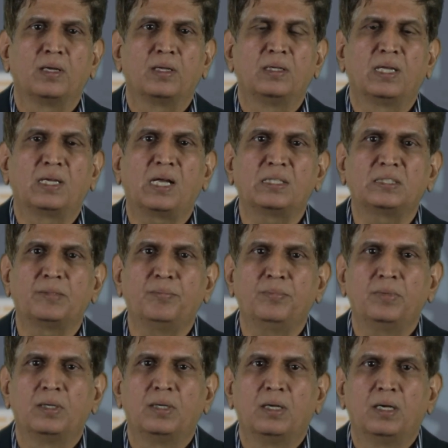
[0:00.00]
There are some
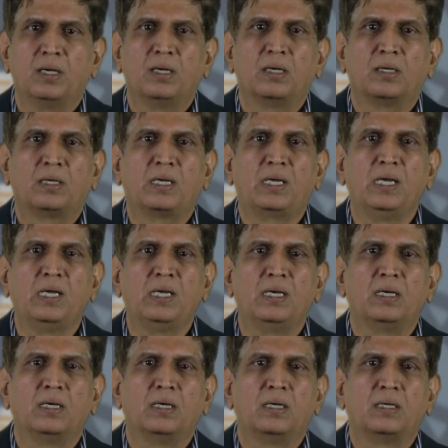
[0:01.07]

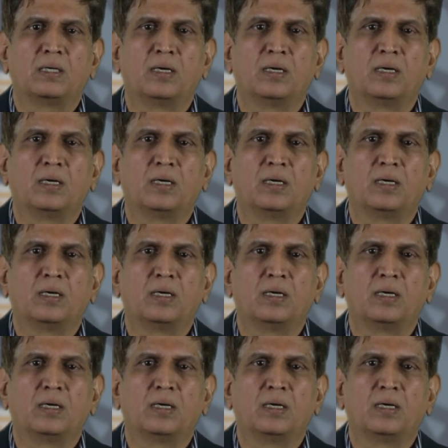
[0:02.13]
key